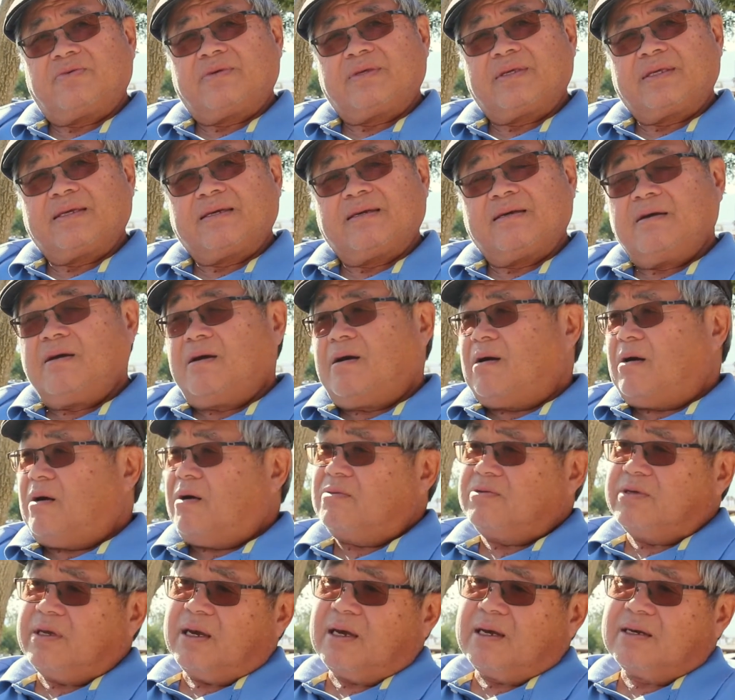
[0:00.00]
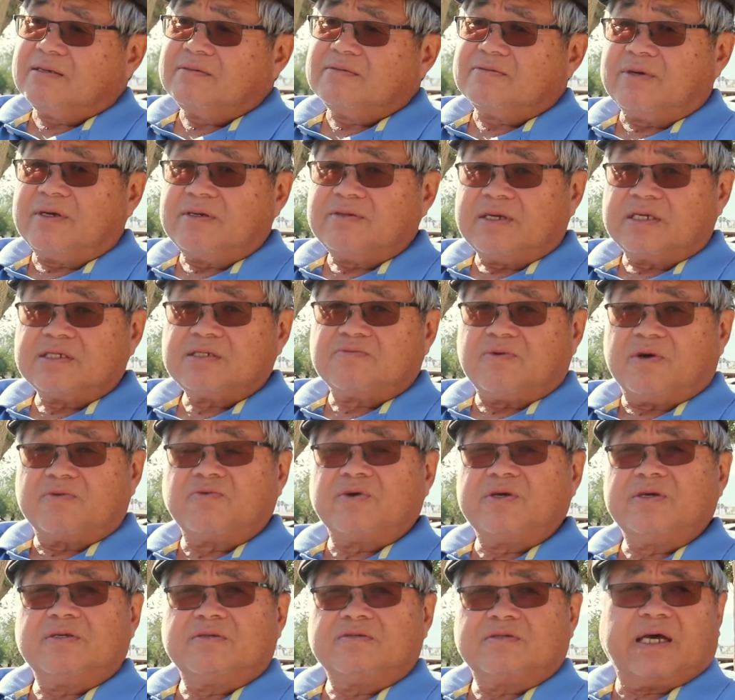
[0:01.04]
Yeah, well,
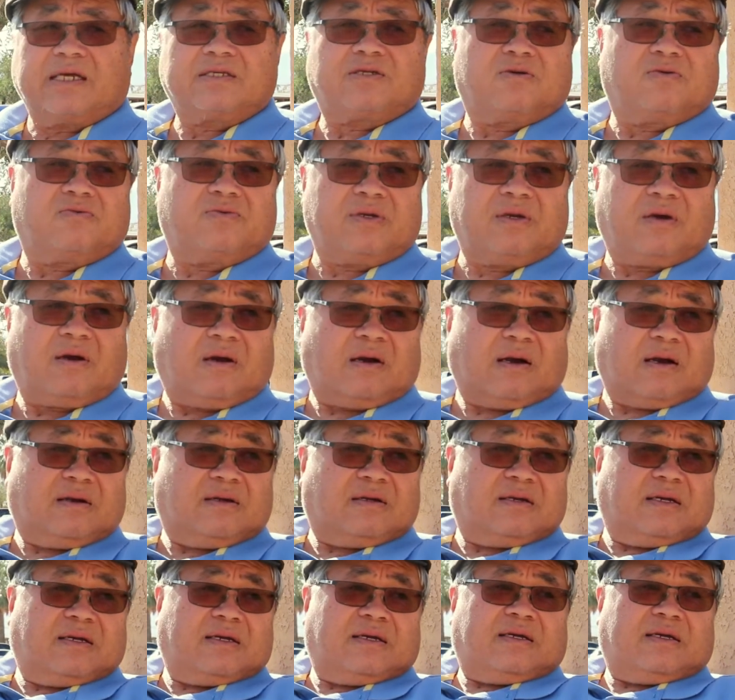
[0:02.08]
that's who we are,